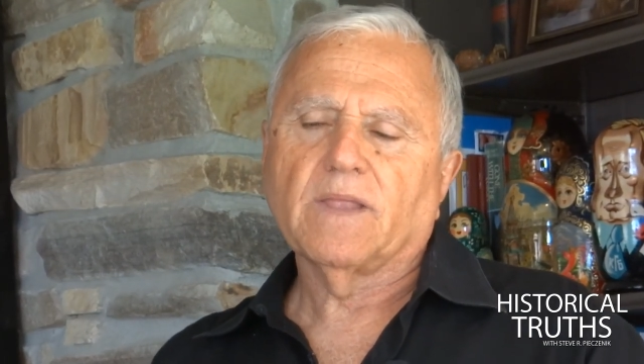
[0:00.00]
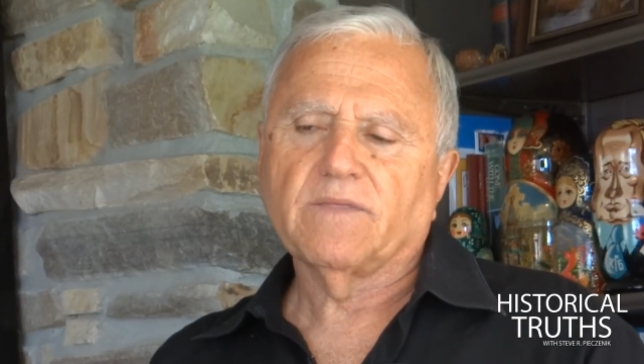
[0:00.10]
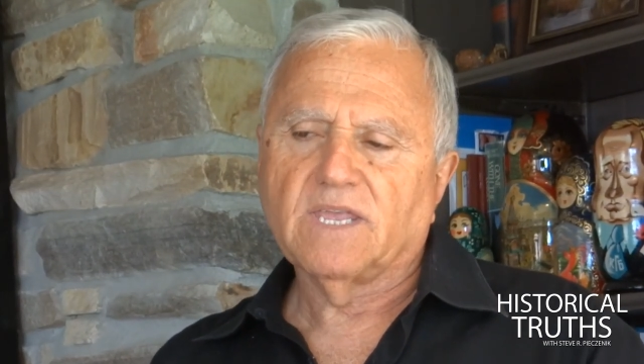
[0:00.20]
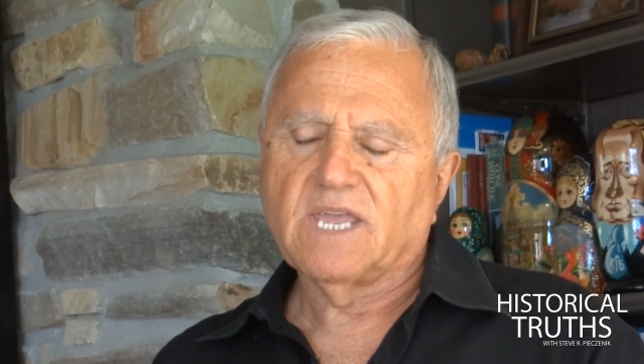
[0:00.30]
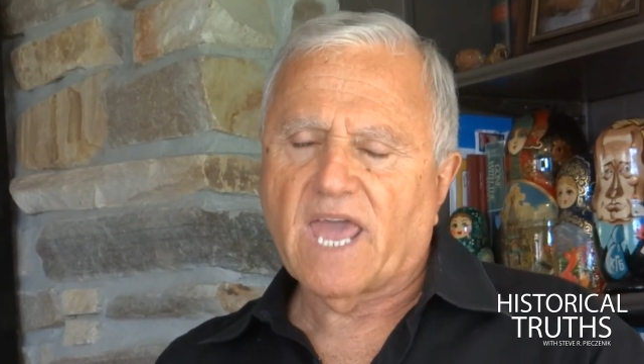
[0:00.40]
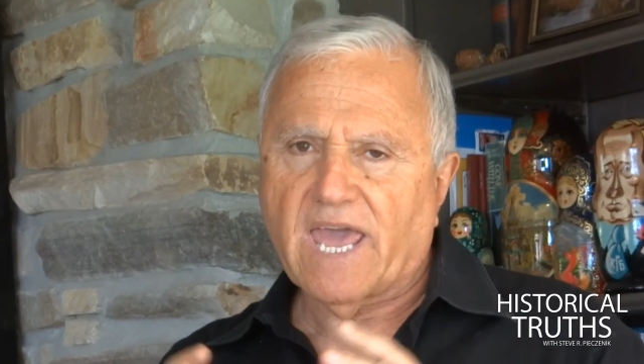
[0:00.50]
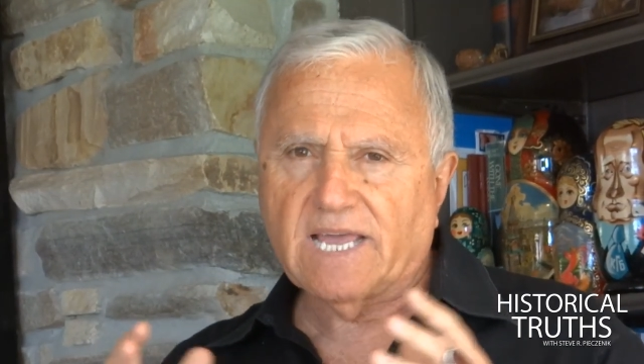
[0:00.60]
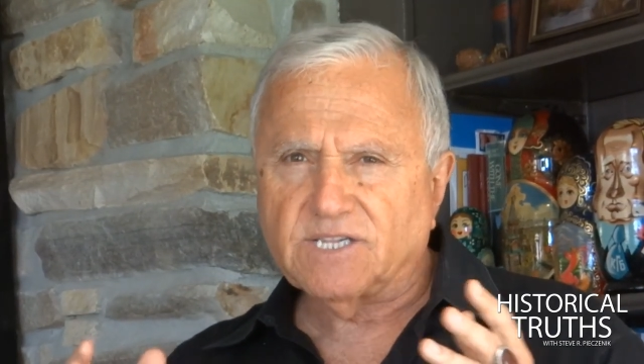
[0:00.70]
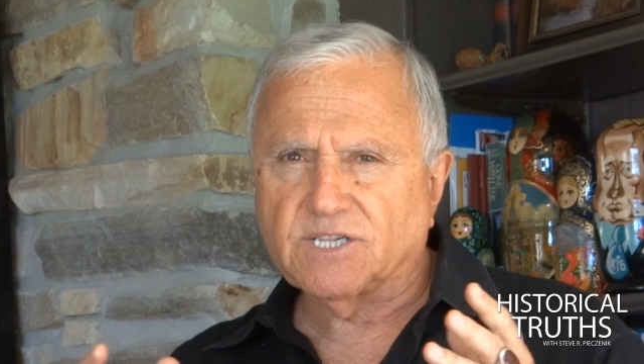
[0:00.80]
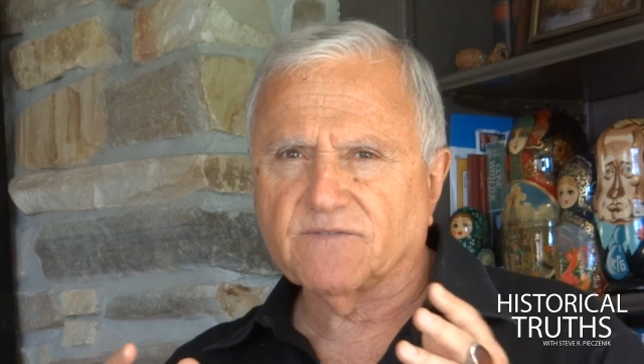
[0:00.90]
the
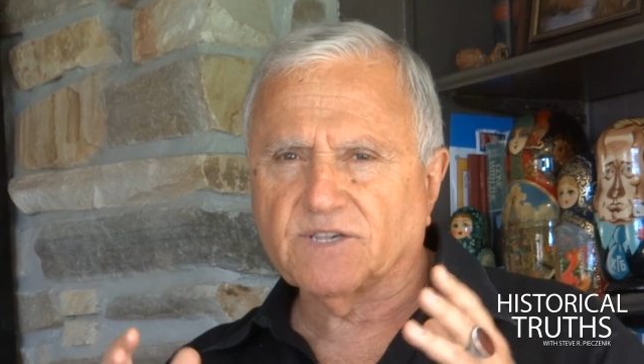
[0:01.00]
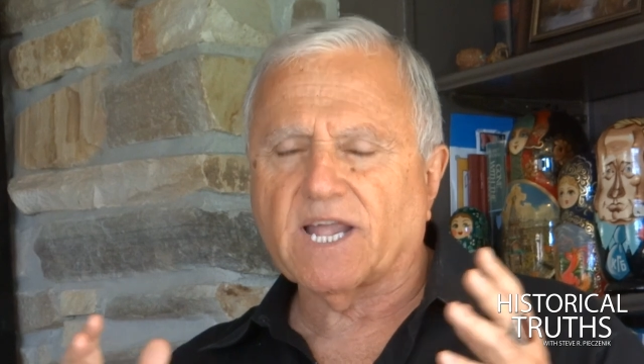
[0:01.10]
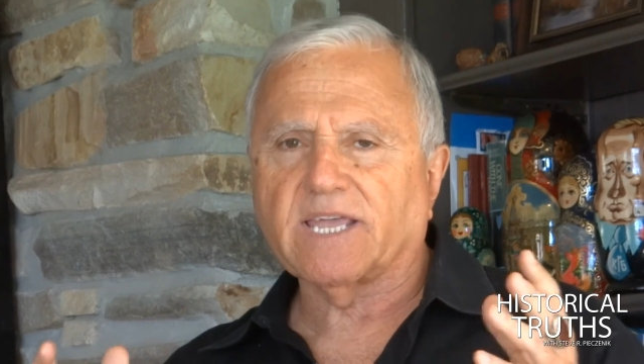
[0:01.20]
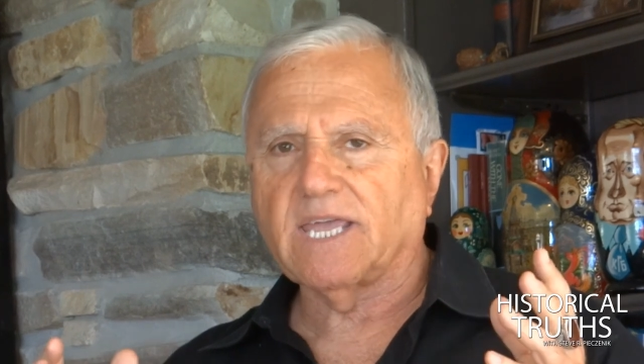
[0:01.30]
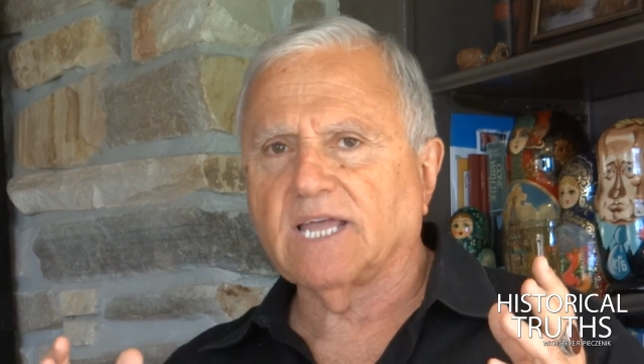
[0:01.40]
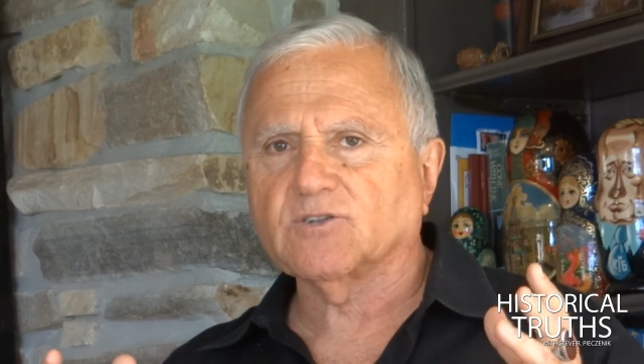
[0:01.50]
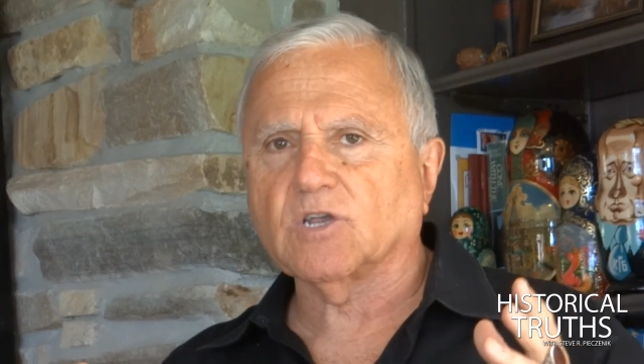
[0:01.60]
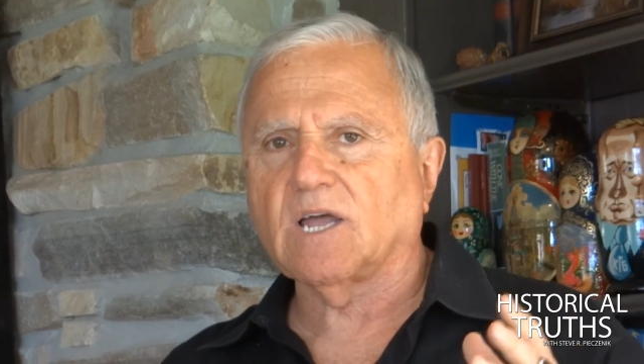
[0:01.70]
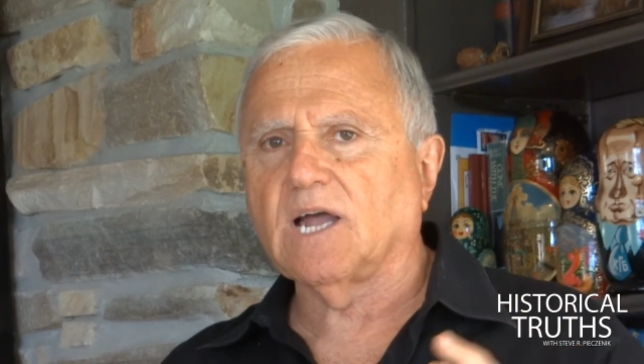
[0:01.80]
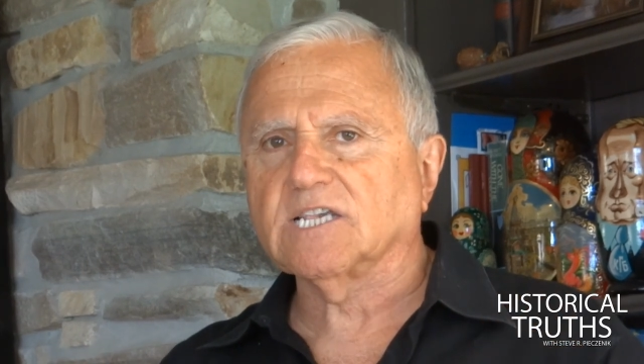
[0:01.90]
heads of
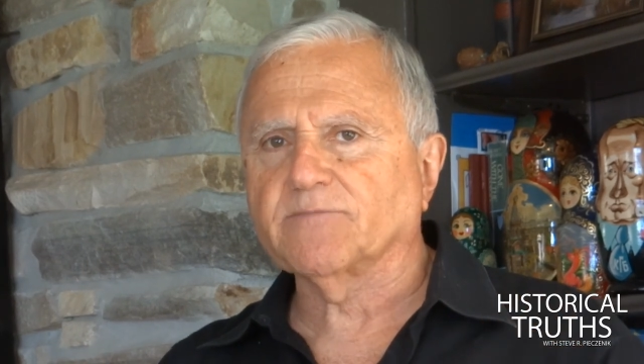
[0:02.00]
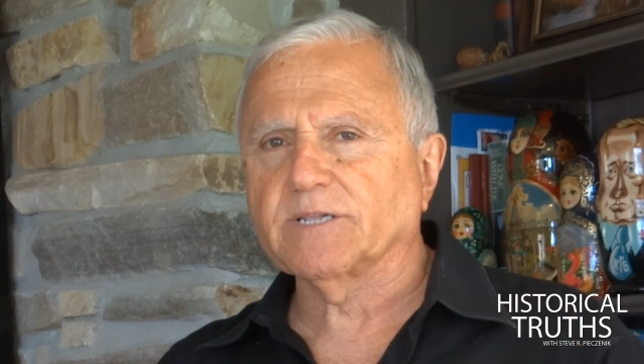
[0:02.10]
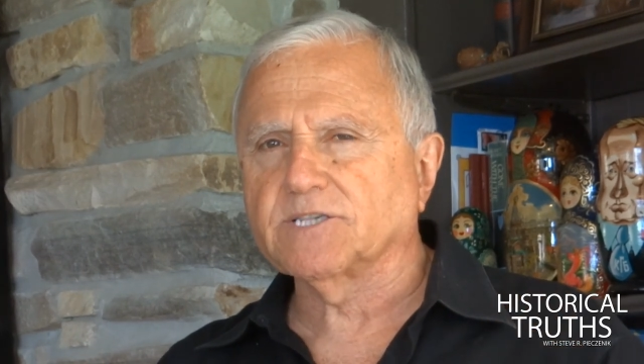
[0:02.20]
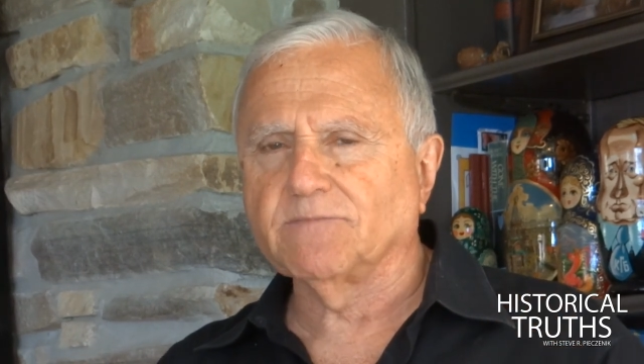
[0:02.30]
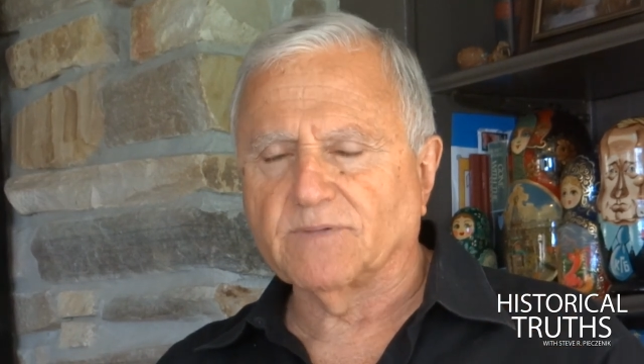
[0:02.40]
psychiatric hospitals,